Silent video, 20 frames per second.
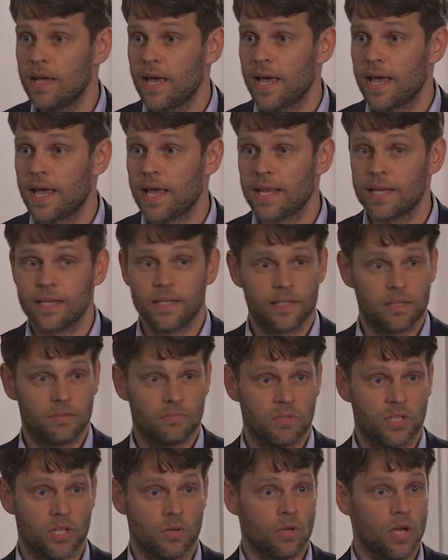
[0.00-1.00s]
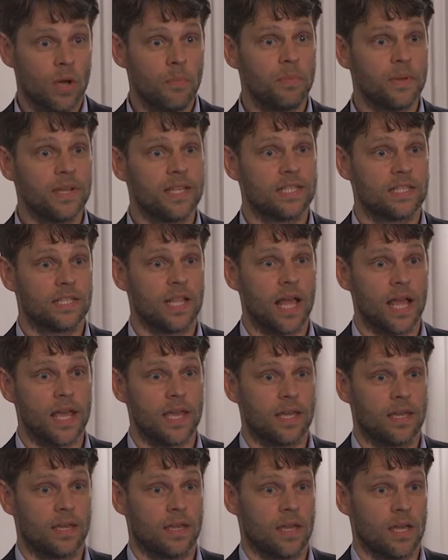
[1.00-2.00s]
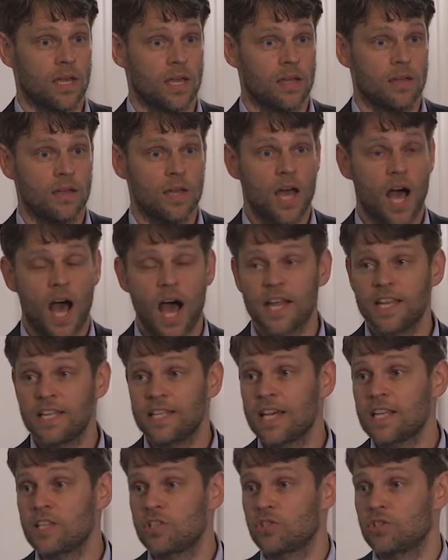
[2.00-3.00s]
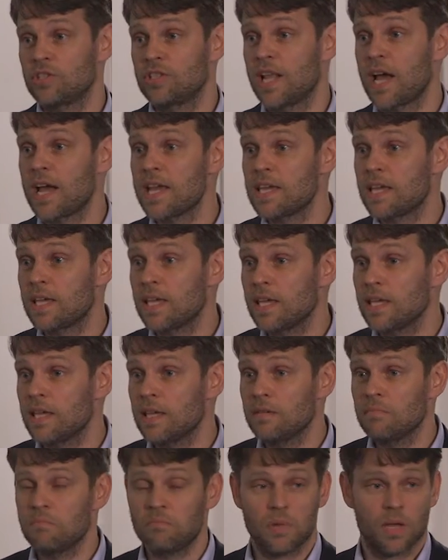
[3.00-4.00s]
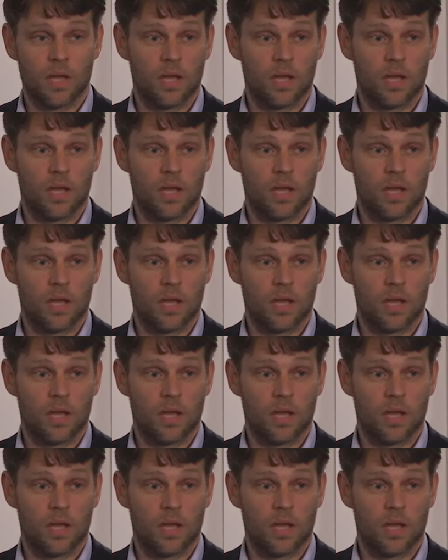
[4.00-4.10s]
And companies like Adidas, Nike,